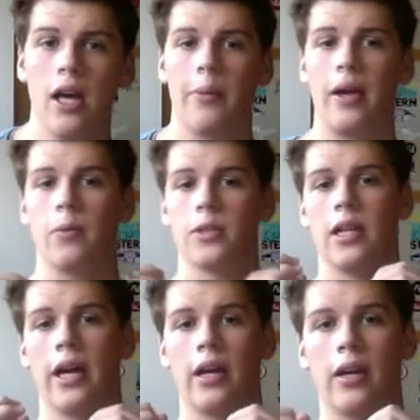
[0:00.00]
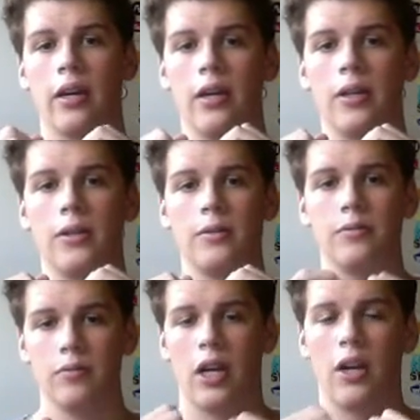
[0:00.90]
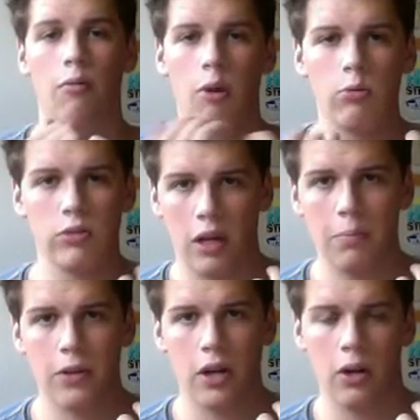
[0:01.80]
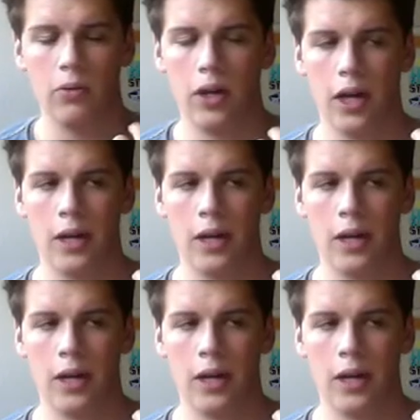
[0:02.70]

But he was like kind of rolled up, you know.